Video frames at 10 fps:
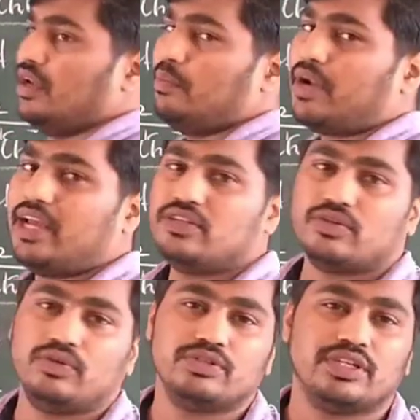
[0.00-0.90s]
Brine
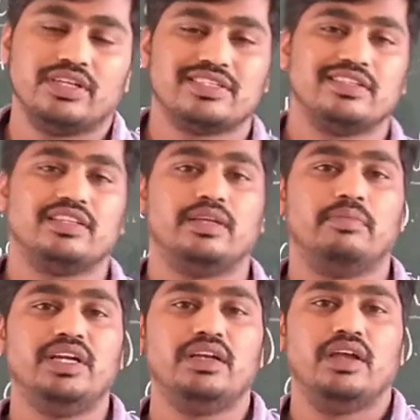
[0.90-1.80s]
solution is nothing
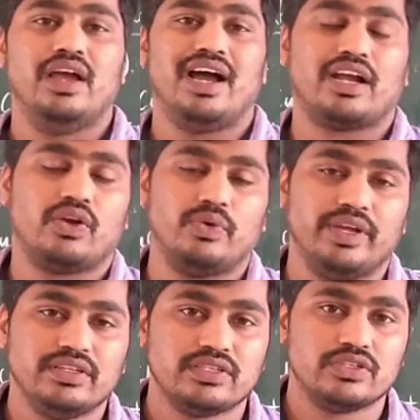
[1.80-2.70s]
but
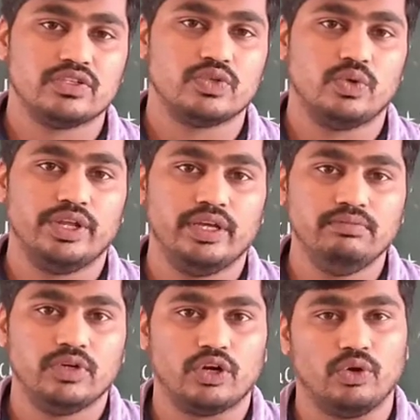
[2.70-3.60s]
aqueous
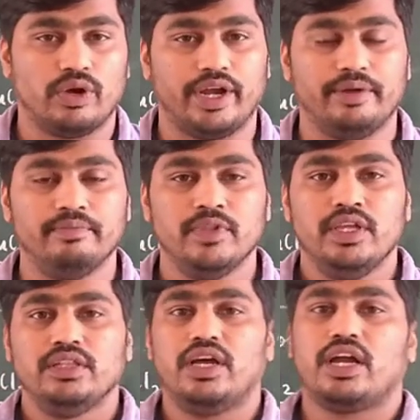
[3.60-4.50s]
sodium chloride.
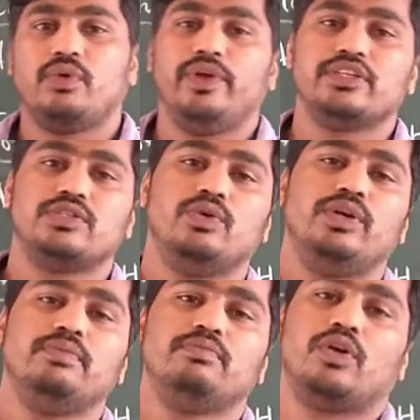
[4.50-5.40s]
The aqueous
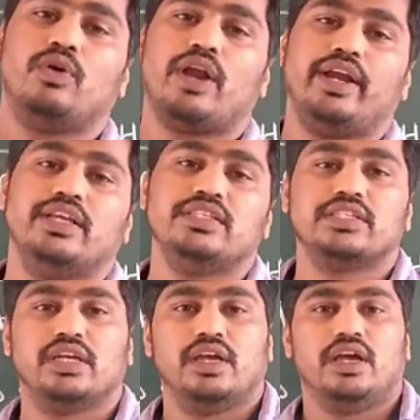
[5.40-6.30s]
sodium chloride is
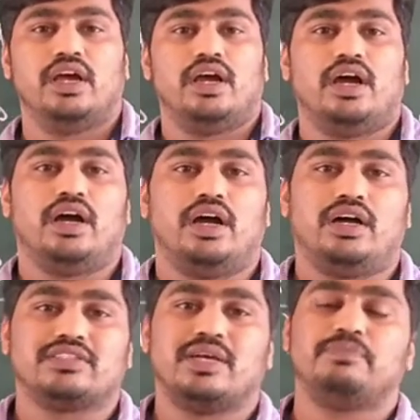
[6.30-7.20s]

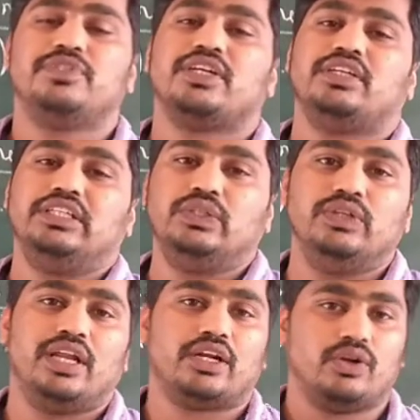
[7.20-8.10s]
subjected to
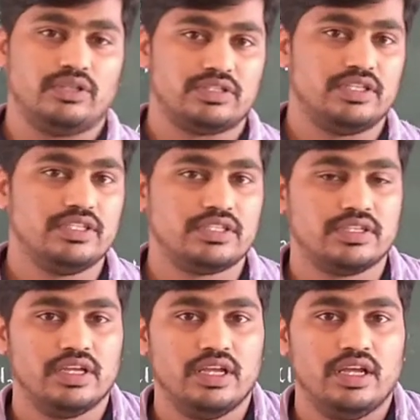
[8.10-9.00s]

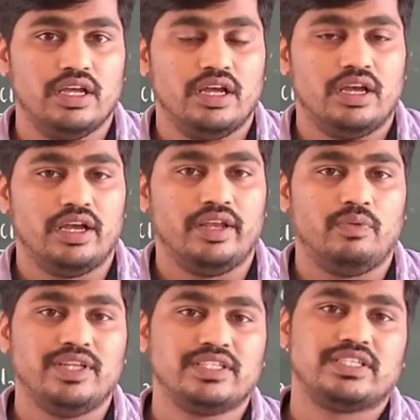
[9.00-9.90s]
electrolysis. In
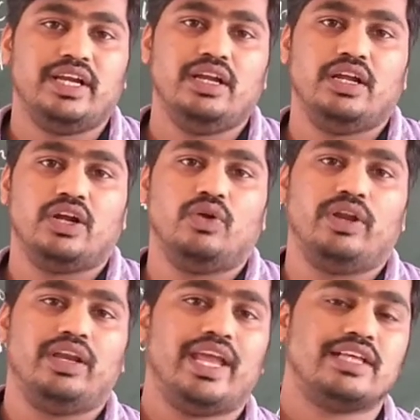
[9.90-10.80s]
one side
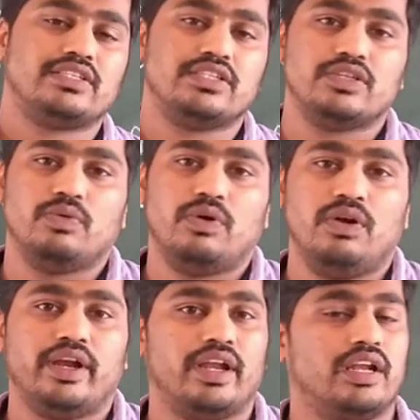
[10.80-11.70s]
chlorine gas is
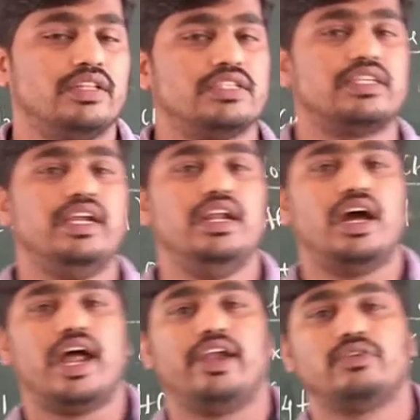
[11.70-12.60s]
evolved and another
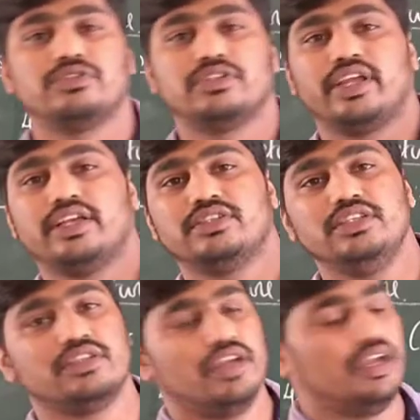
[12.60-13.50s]
side hydrogen gas is